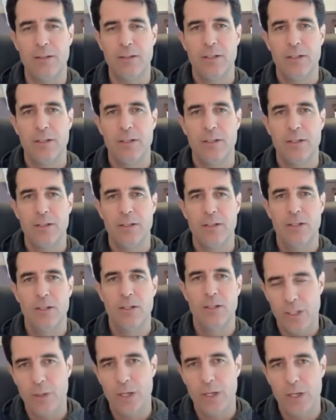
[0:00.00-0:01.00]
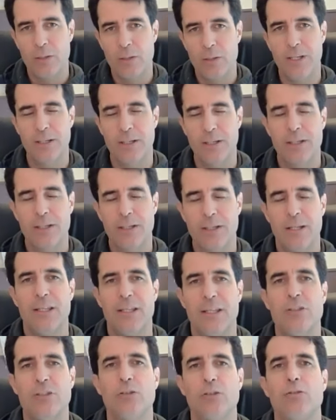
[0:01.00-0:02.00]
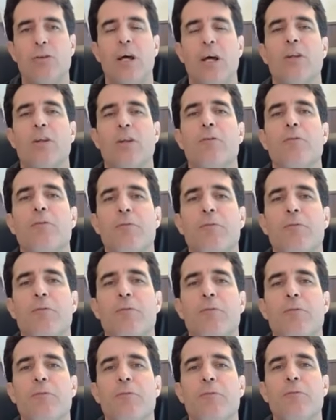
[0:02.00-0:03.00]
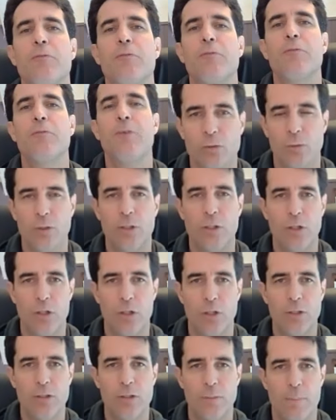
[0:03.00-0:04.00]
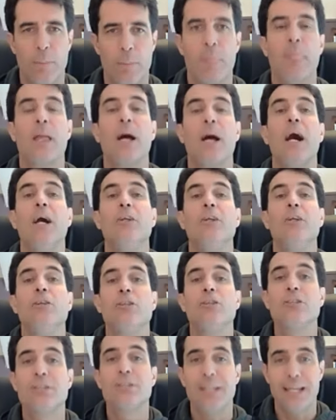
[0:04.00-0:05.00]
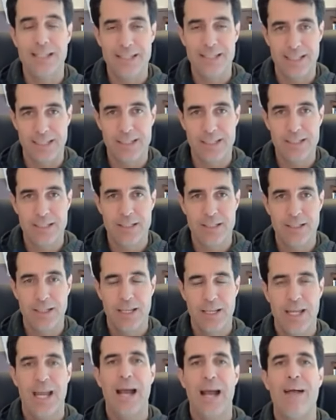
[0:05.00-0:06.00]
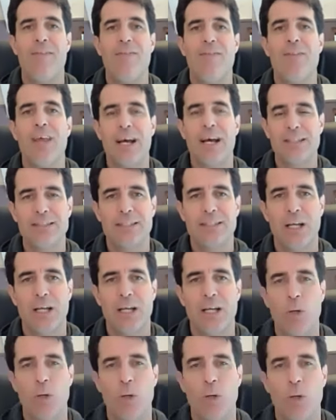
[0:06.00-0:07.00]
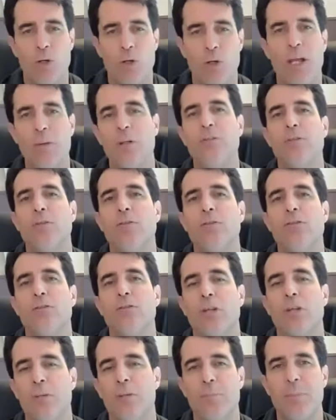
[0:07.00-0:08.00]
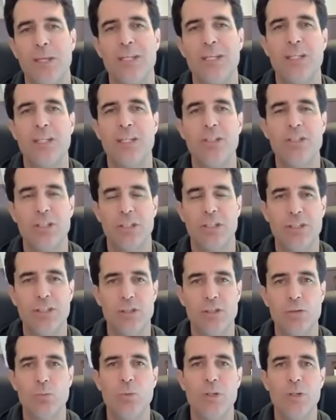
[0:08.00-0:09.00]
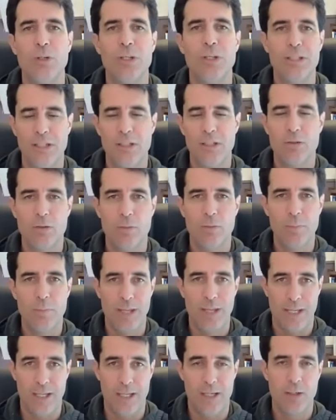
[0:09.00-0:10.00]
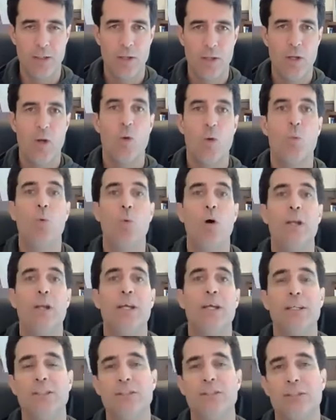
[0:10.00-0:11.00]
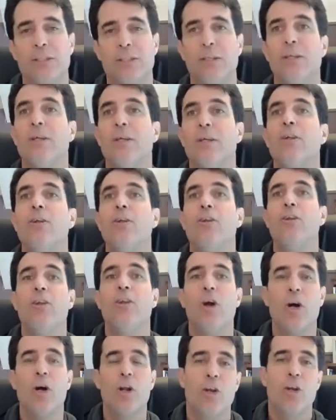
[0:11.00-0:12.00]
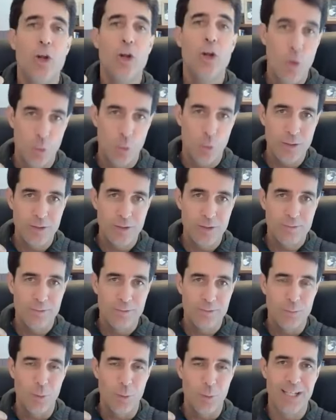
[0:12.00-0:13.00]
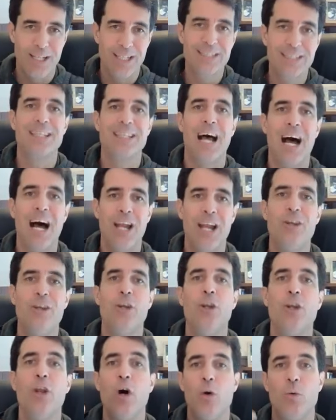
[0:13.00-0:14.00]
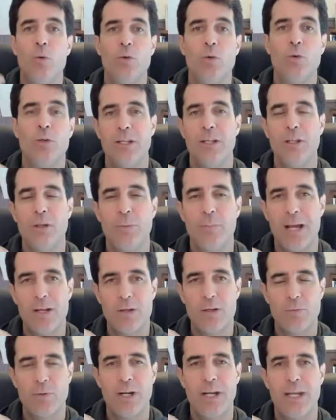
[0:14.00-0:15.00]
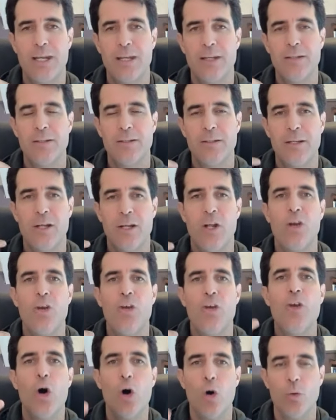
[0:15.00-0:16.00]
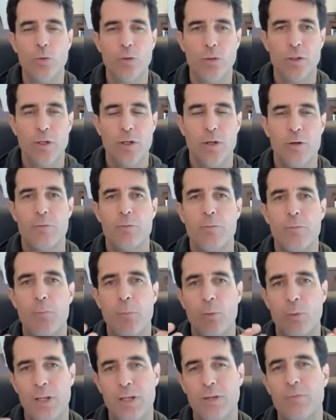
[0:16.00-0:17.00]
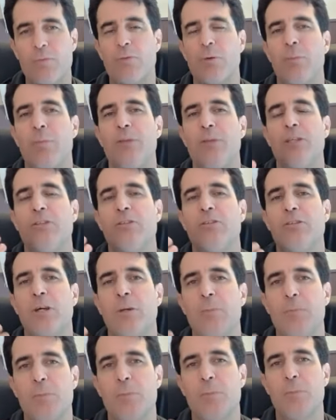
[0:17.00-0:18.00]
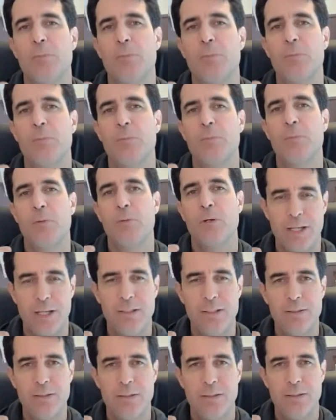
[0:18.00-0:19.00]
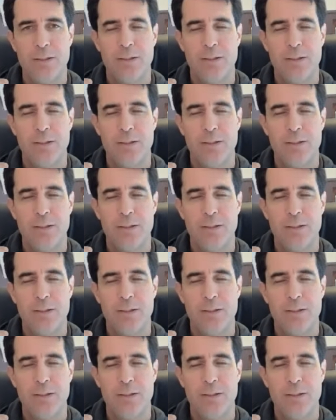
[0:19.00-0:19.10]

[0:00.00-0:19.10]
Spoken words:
So I really recommend that you try to face what's going on, understand it, and that's how we're able to start making changes. We need to make what is not known, what is unknown in the back of our head, known. Bring from the subconscious mind